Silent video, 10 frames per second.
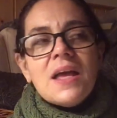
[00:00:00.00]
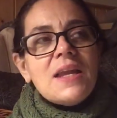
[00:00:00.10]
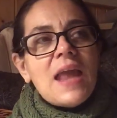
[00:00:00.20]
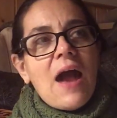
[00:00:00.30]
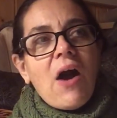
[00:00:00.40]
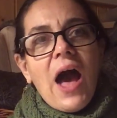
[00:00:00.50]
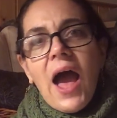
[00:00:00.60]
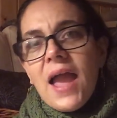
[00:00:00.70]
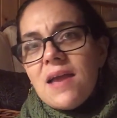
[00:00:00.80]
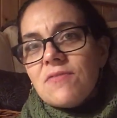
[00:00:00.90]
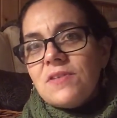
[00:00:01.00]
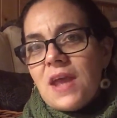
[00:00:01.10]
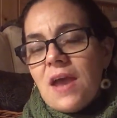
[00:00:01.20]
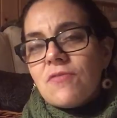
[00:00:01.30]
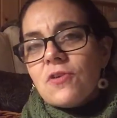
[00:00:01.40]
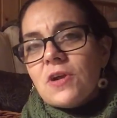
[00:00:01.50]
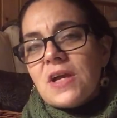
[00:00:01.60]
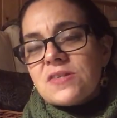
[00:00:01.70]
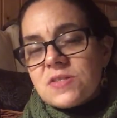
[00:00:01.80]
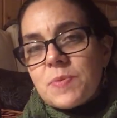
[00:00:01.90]
Now, I have never
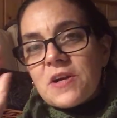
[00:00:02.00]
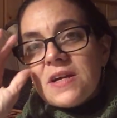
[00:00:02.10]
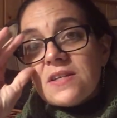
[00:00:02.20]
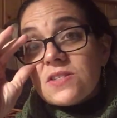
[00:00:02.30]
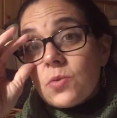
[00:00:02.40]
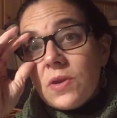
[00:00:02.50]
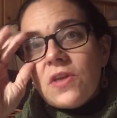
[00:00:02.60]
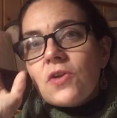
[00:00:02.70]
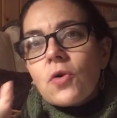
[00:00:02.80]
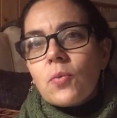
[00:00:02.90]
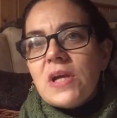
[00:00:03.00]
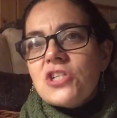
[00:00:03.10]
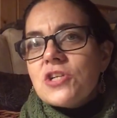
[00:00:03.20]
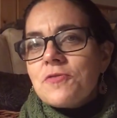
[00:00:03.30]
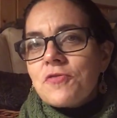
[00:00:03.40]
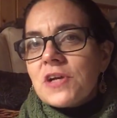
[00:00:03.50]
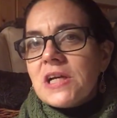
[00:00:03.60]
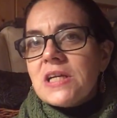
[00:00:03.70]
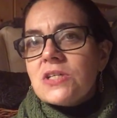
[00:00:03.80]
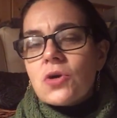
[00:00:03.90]
experienced with a Norwegian
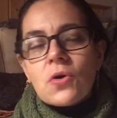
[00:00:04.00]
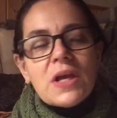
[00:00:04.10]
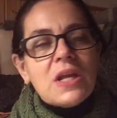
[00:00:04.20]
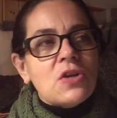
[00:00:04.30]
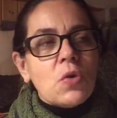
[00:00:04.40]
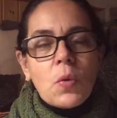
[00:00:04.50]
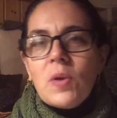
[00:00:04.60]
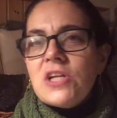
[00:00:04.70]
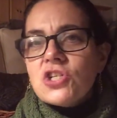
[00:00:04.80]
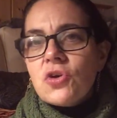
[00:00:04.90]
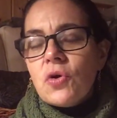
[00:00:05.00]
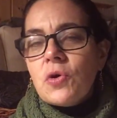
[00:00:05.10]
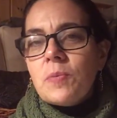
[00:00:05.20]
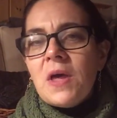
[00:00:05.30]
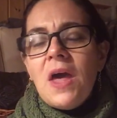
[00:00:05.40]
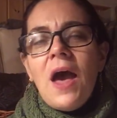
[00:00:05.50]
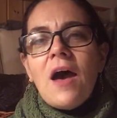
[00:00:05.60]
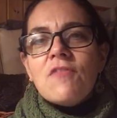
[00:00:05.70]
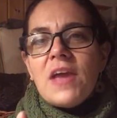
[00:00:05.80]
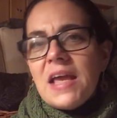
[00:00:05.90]
friend or in a Norwegian group
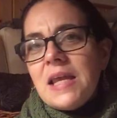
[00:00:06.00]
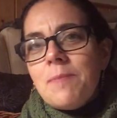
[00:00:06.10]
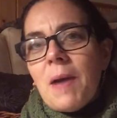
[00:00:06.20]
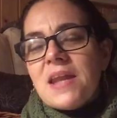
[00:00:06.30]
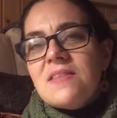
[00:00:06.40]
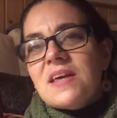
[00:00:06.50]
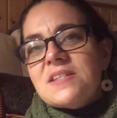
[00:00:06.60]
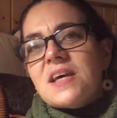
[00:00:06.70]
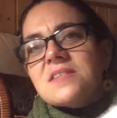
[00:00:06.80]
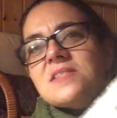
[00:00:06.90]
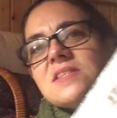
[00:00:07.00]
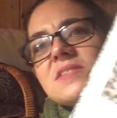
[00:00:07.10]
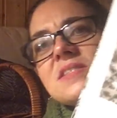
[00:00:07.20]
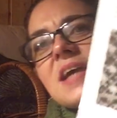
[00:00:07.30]
of anybody that does this